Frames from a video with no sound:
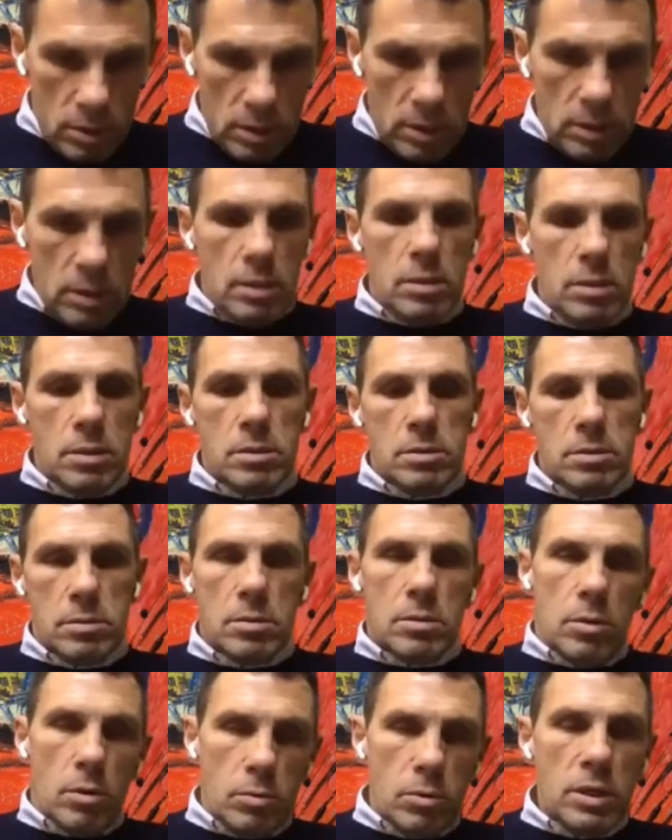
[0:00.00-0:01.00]
either
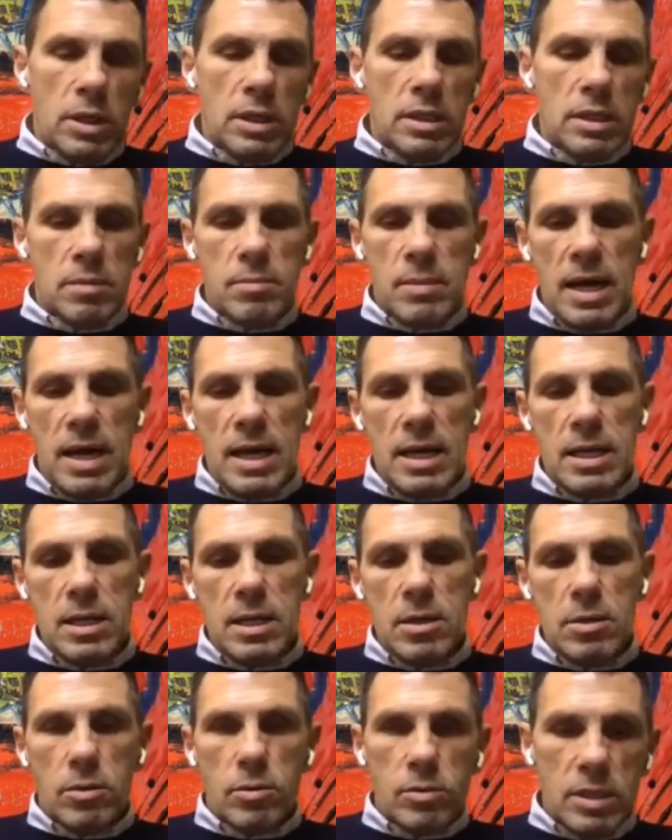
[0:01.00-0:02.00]
obviously the
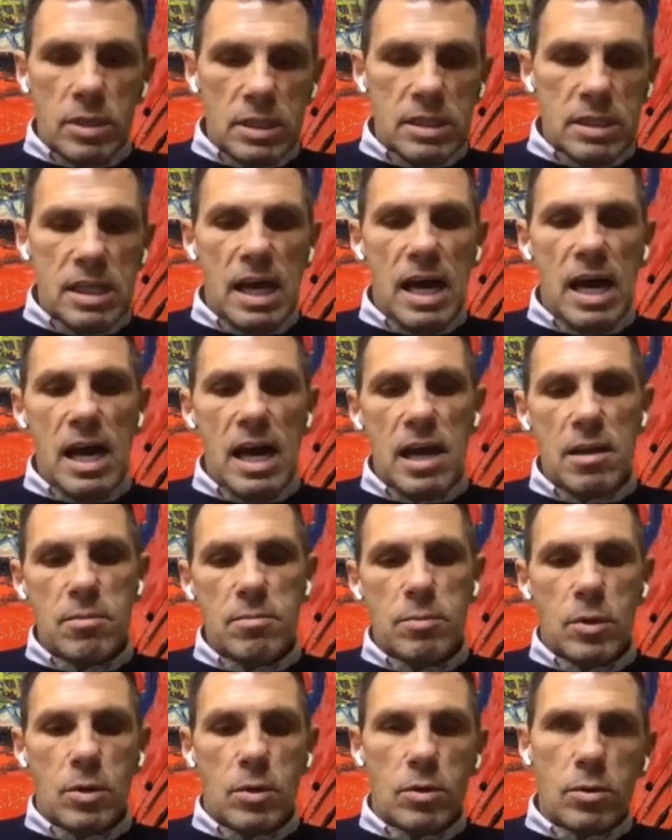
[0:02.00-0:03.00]
money or the
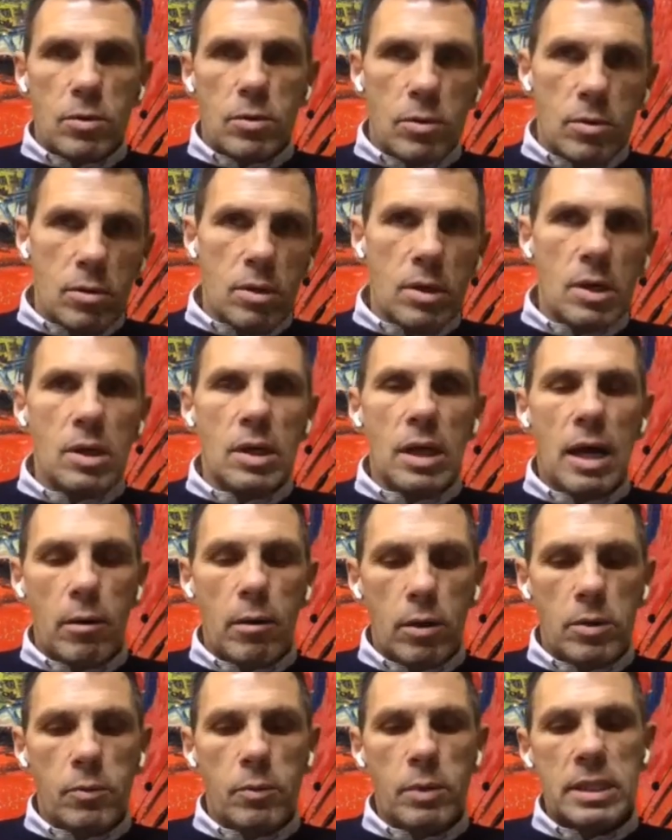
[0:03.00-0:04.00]
time or how
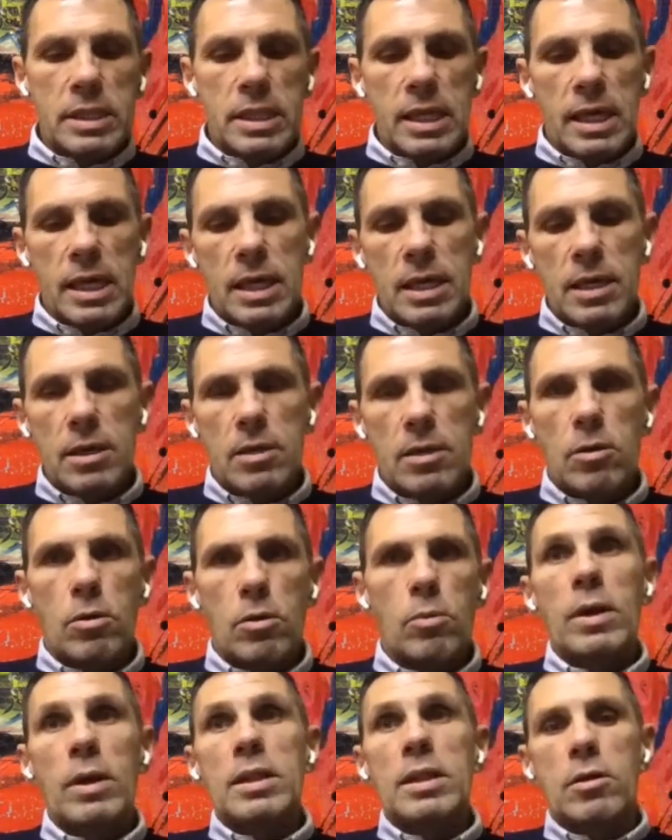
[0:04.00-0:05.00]
long it will take
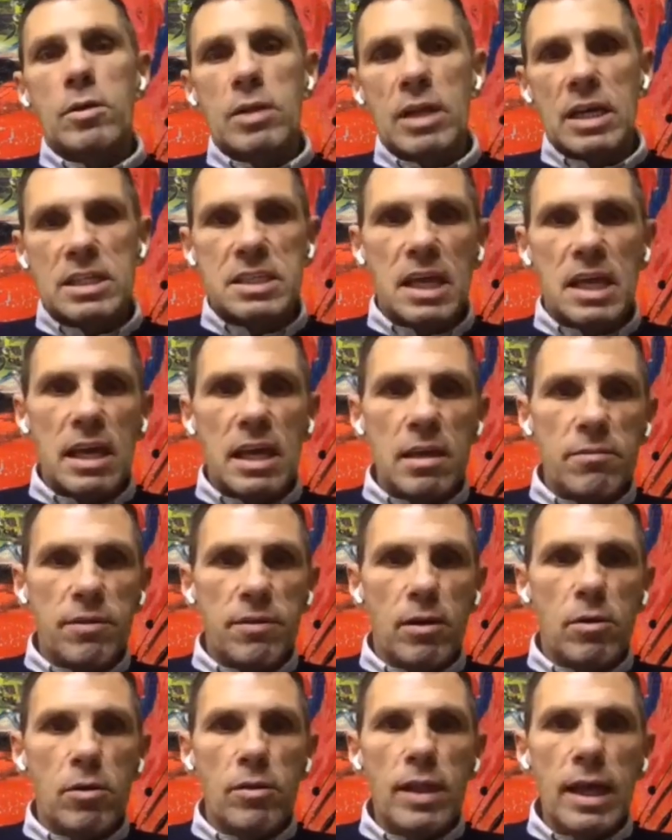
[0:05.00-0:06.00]
or what they're going to say if
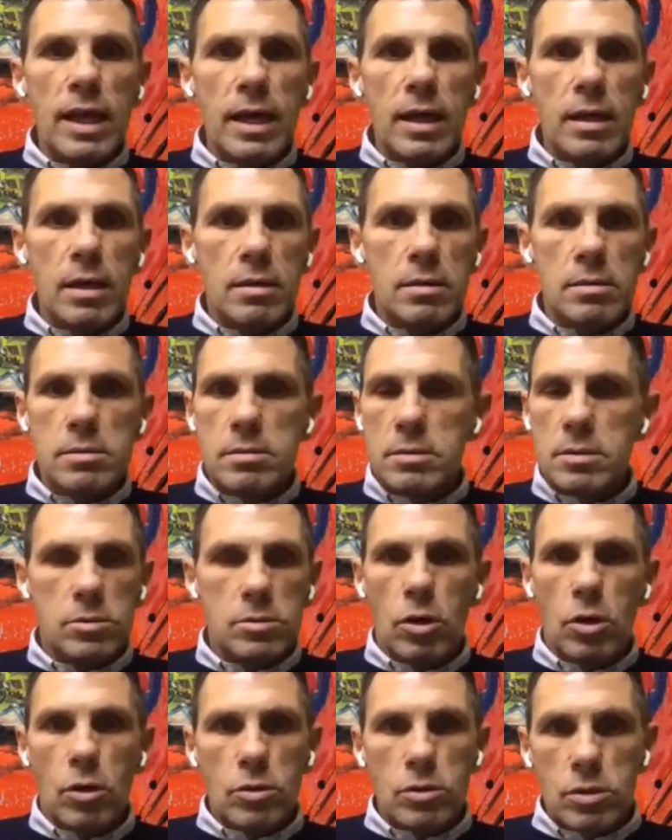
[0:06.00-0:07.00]
I go there.
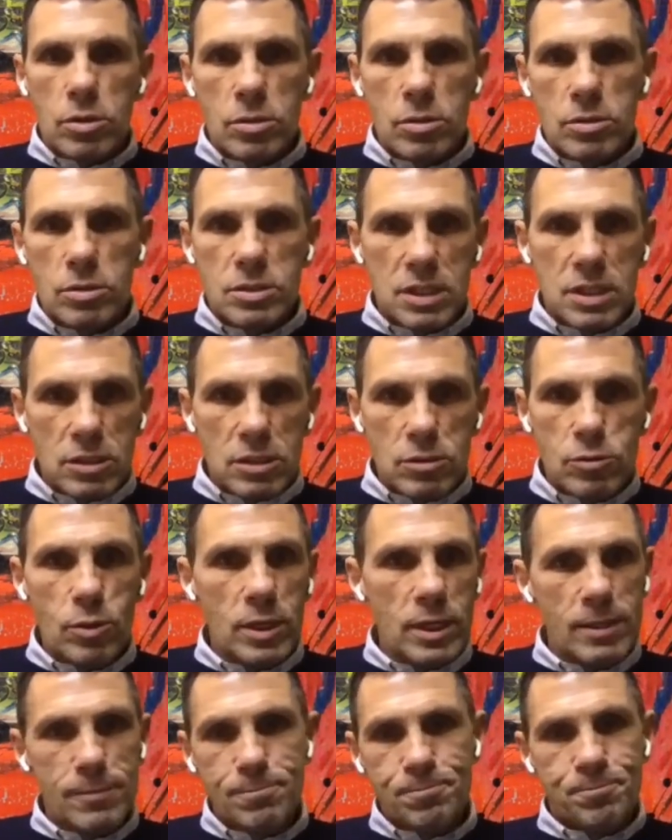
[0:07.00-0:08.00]
Don't. Just do
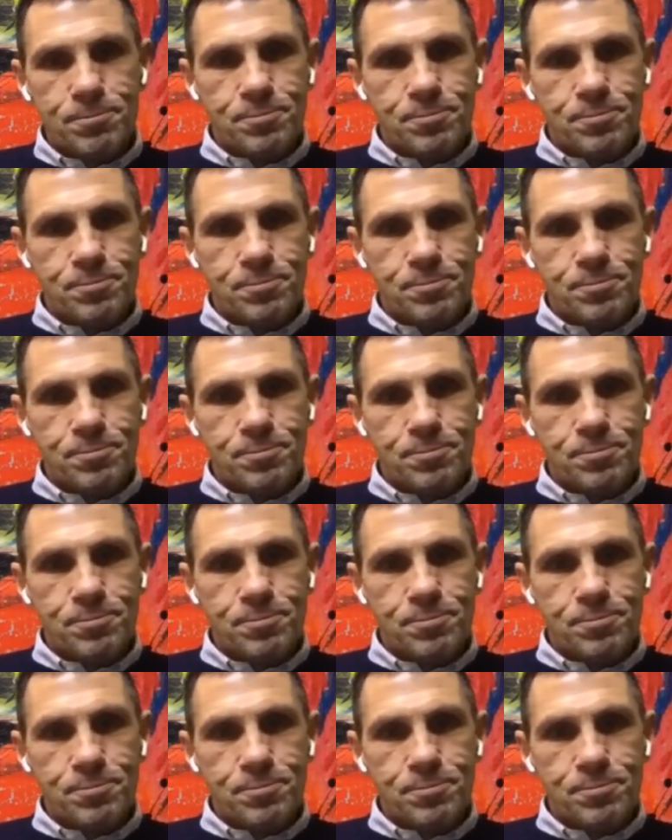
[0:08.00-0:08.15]
it.